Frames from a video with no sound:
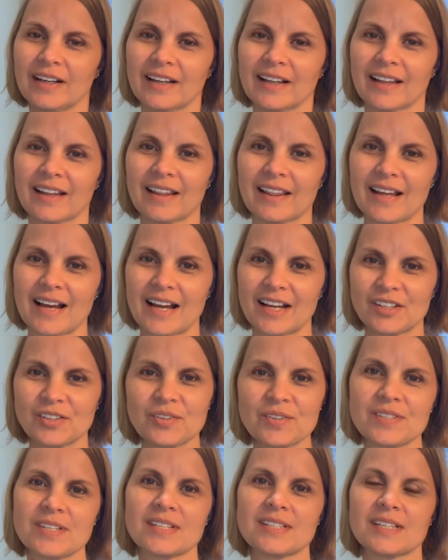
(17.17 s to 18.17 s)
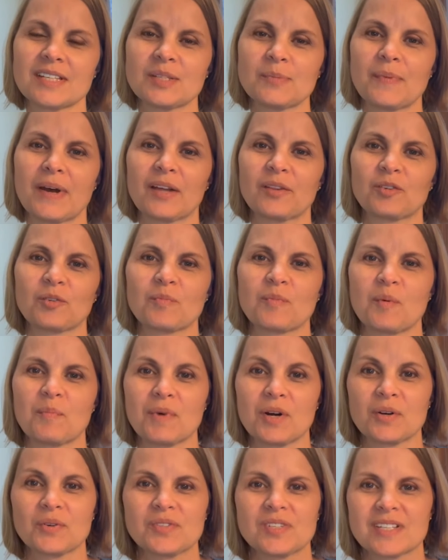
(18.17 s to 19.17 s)
that uses this bathroom the
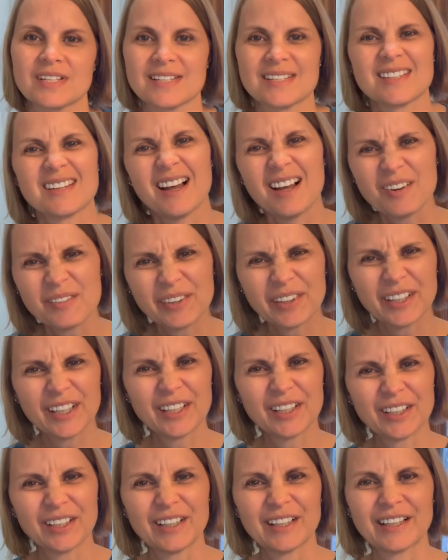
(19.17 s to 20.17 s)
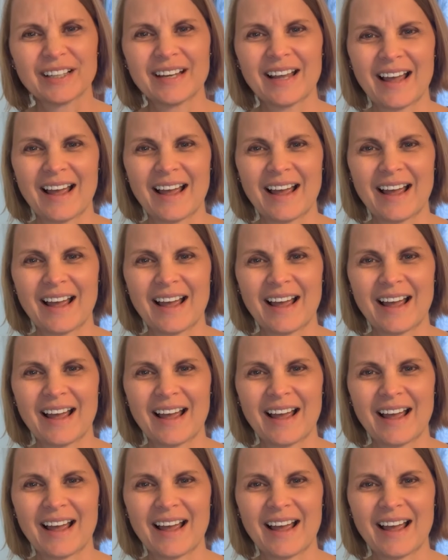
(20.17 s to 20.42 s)
most is not very good